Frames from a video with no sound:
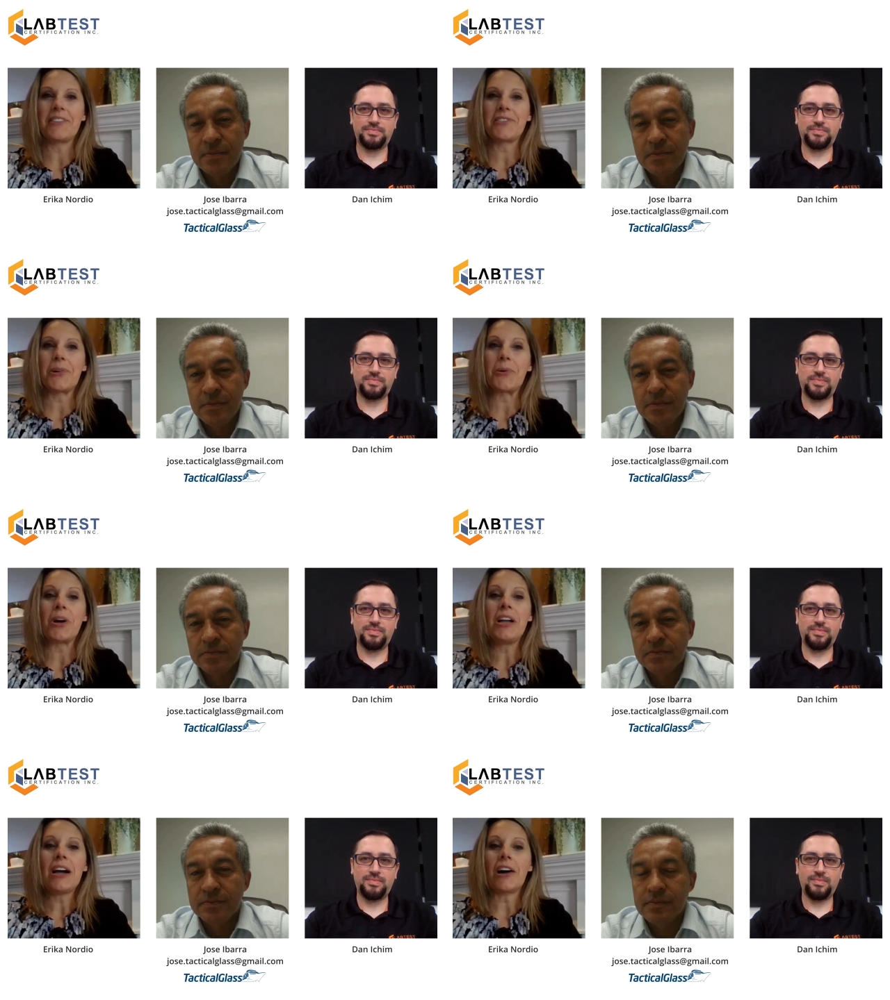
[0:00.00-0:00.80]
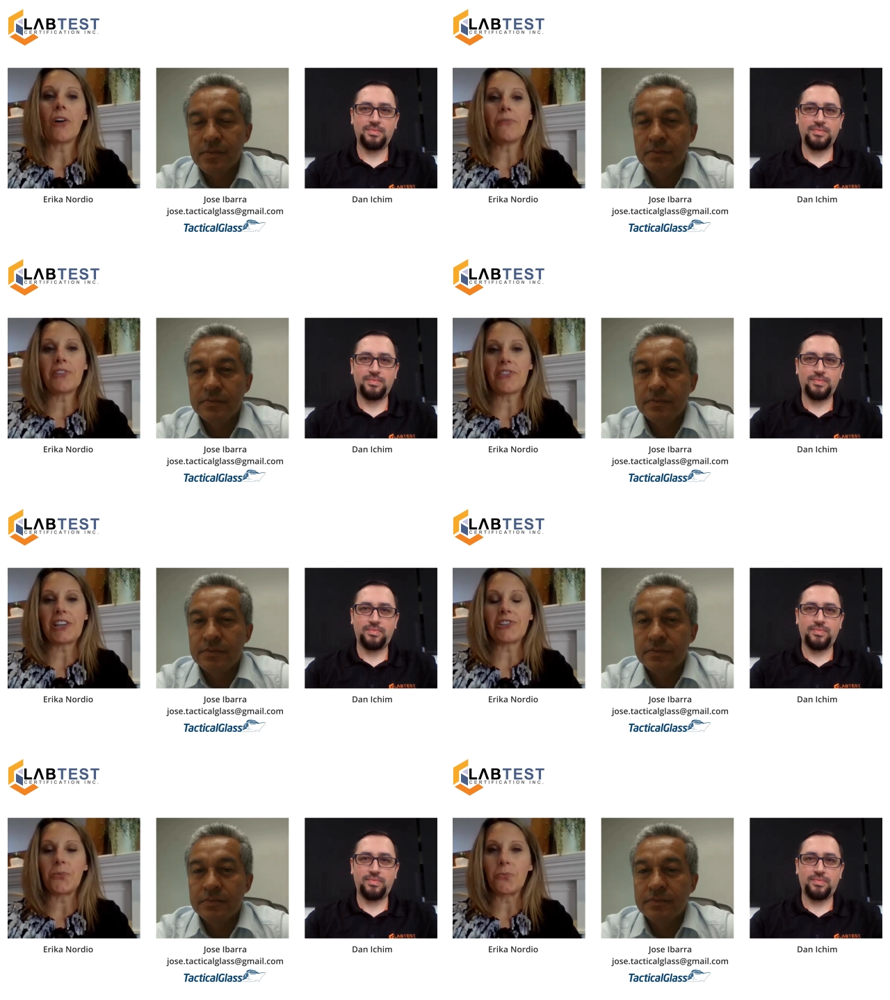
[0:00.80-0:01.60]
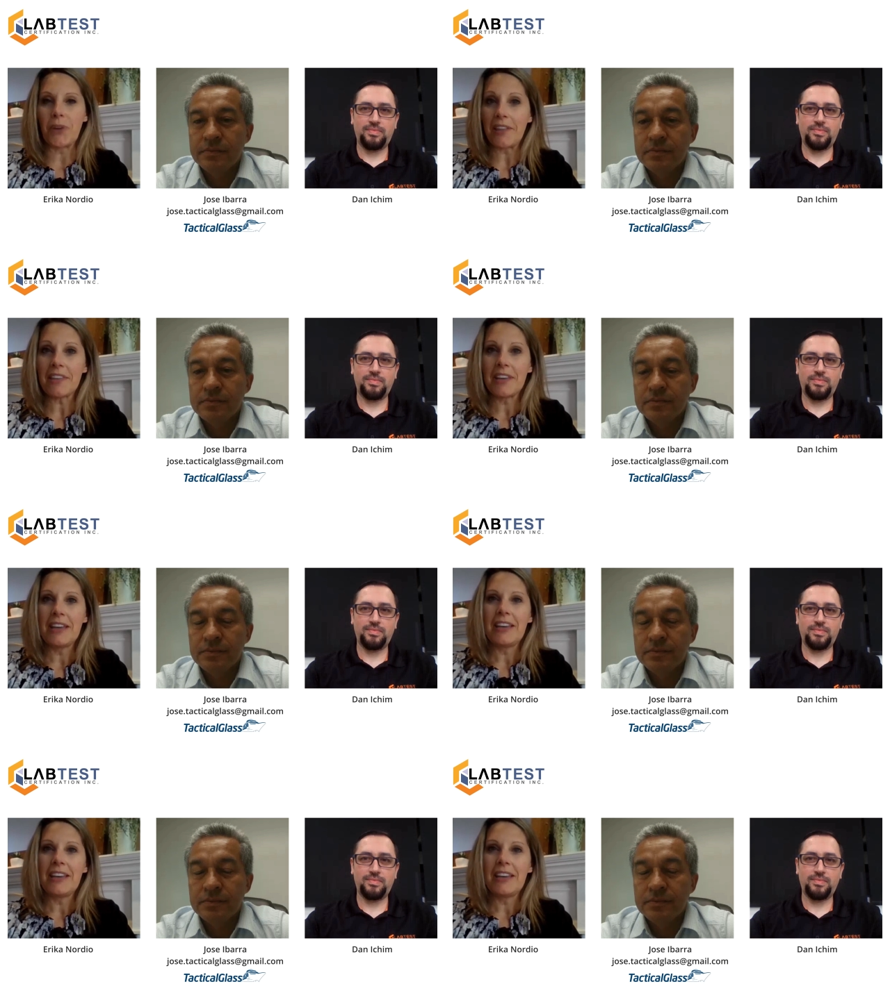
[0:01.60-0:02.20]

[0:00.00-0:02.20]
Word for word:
Speaker 1: So, a conversation with